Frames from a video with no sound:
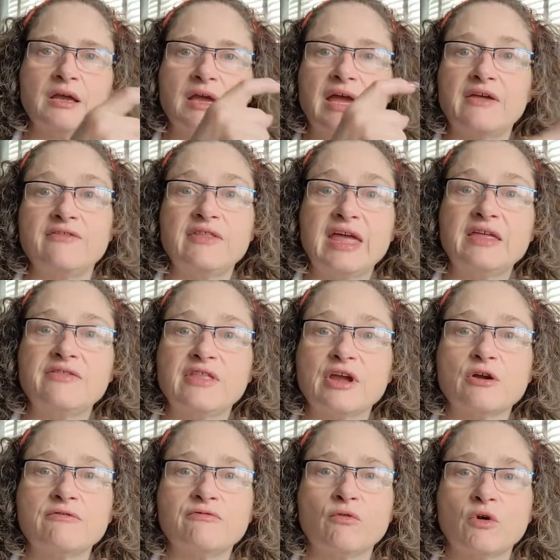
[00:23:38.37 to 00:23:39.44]
and then
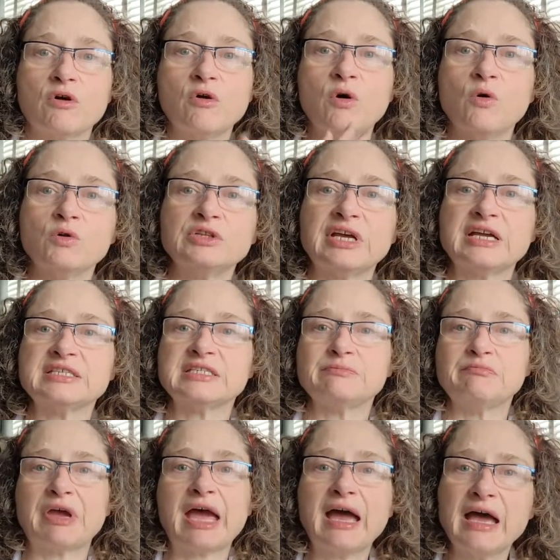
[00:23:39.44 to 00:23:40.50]
therefore hold us
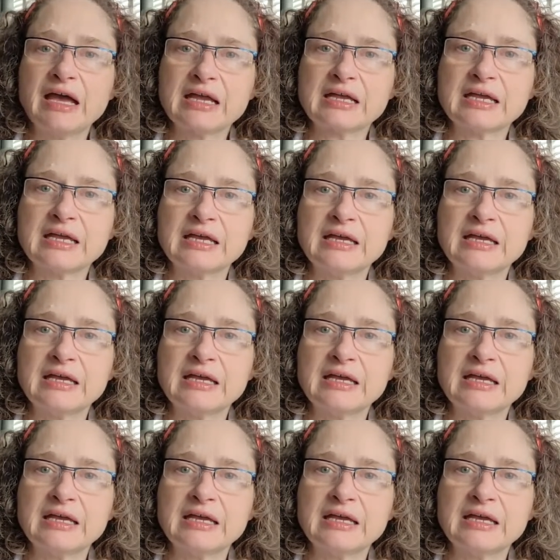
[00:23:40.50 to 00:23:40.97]
back.